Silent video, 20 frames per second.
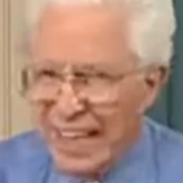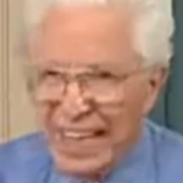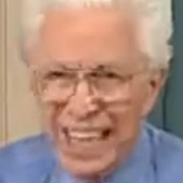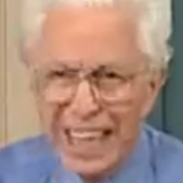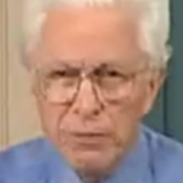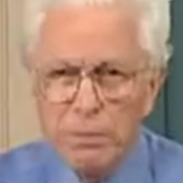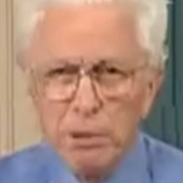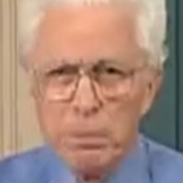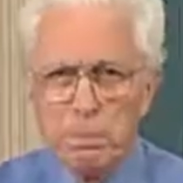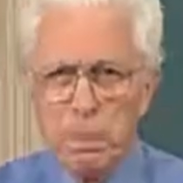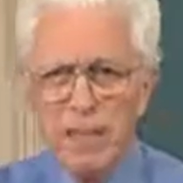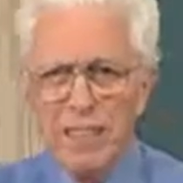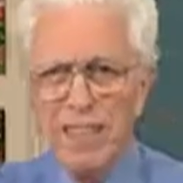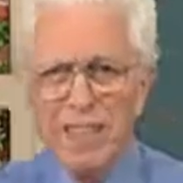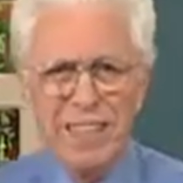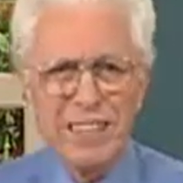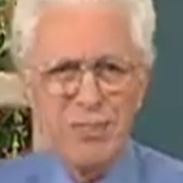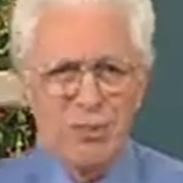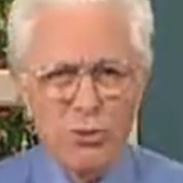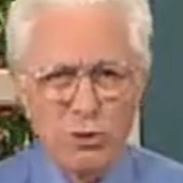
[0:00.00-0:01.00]
It would be
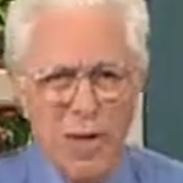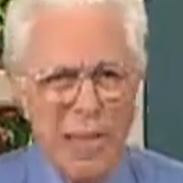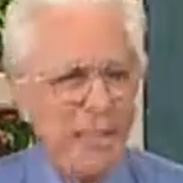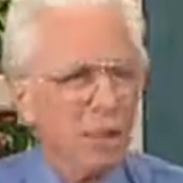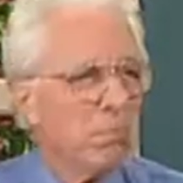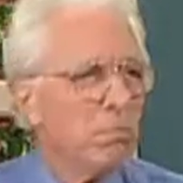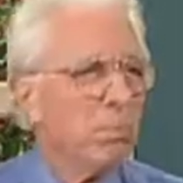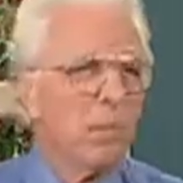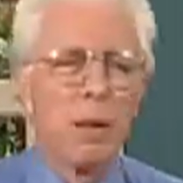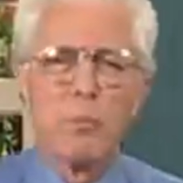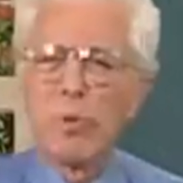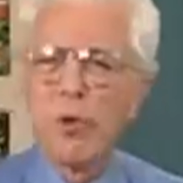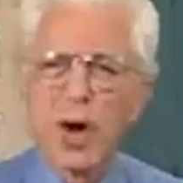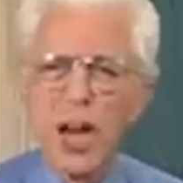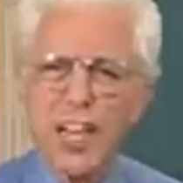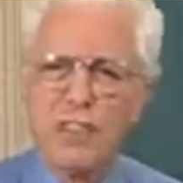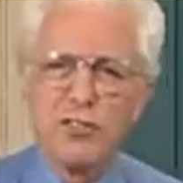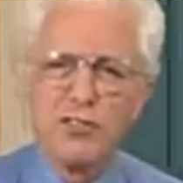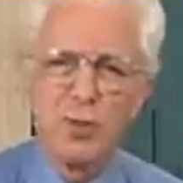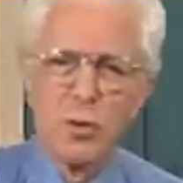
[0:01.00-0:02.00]
like trying to
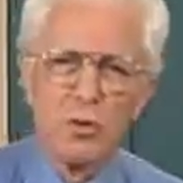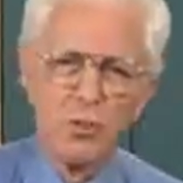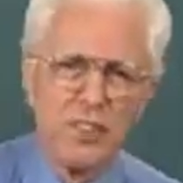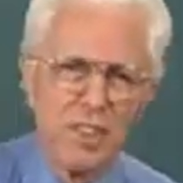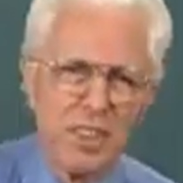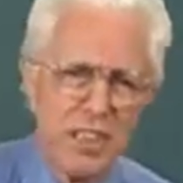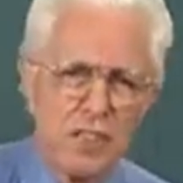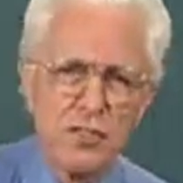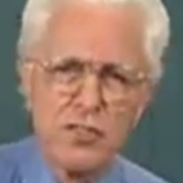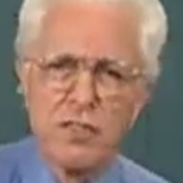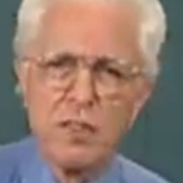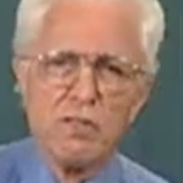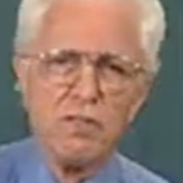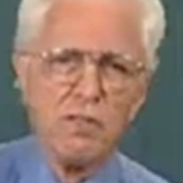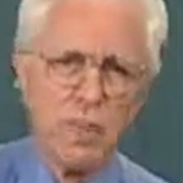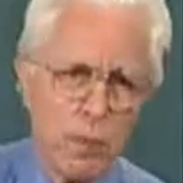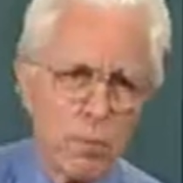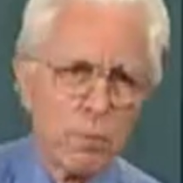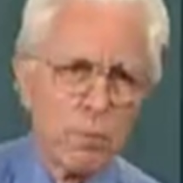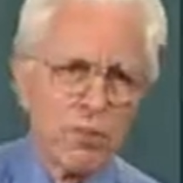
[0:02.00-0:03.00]
memorize those lists of
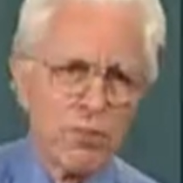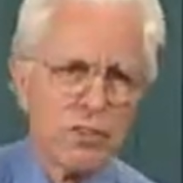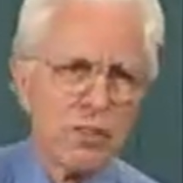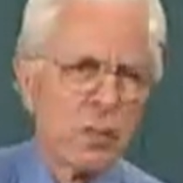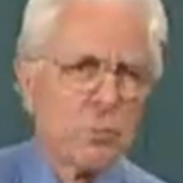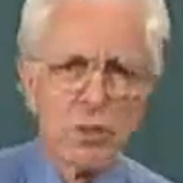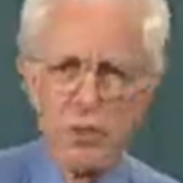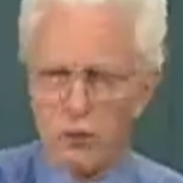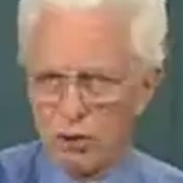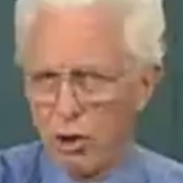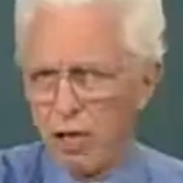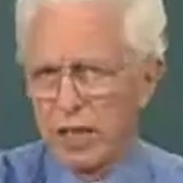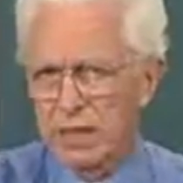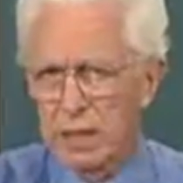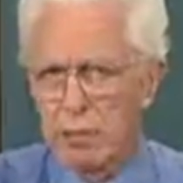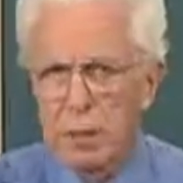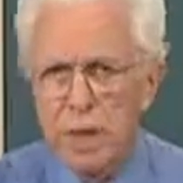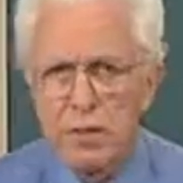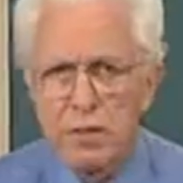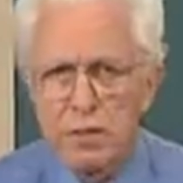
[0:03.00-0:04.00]
numbers that we
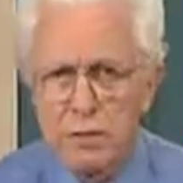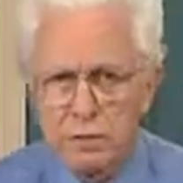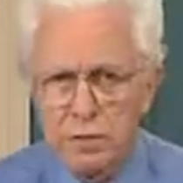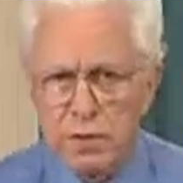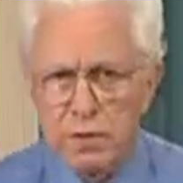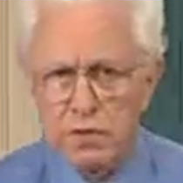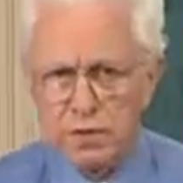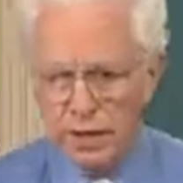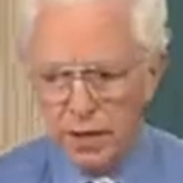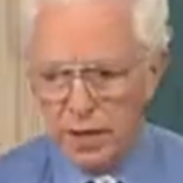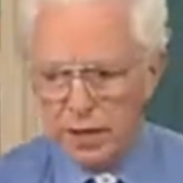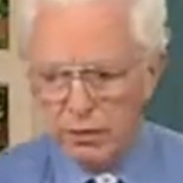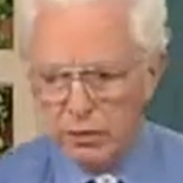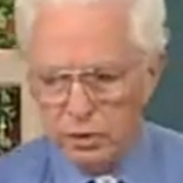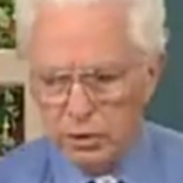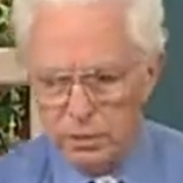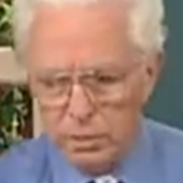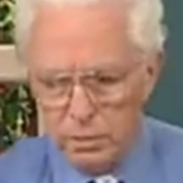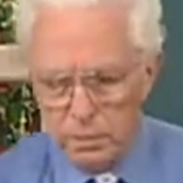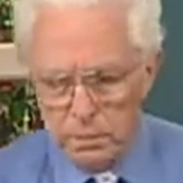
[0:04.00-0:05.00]
talked about in the first
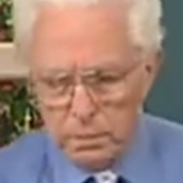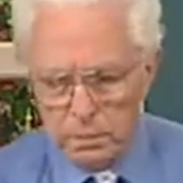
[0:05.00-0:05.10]
lecture.